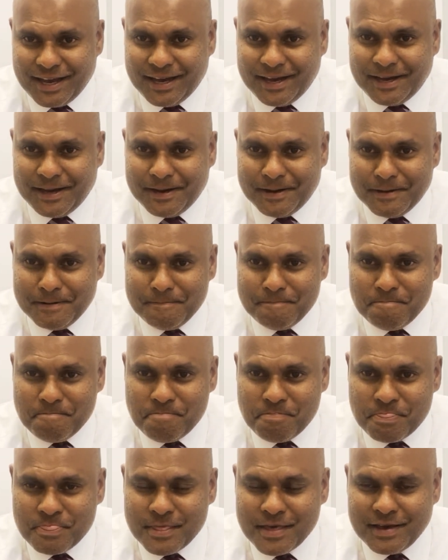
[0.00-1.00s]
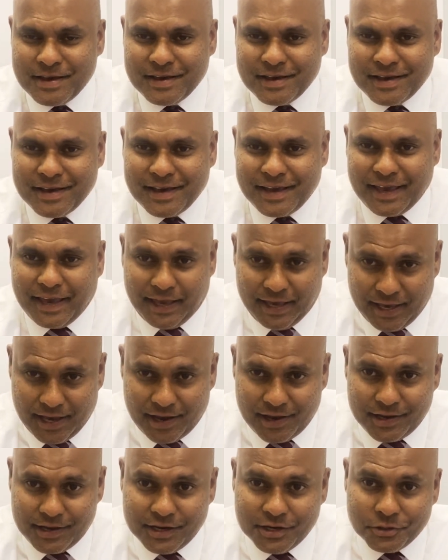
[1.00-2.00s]

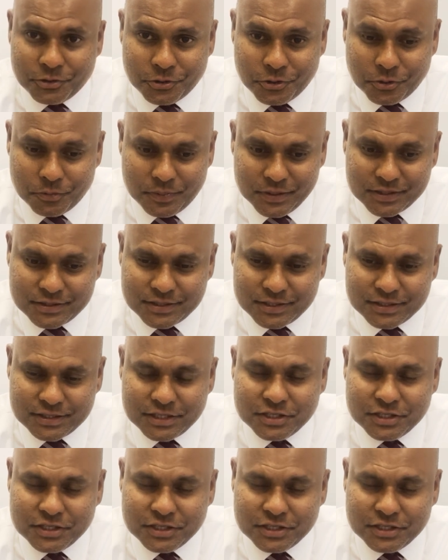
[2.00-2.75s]
AI into your business,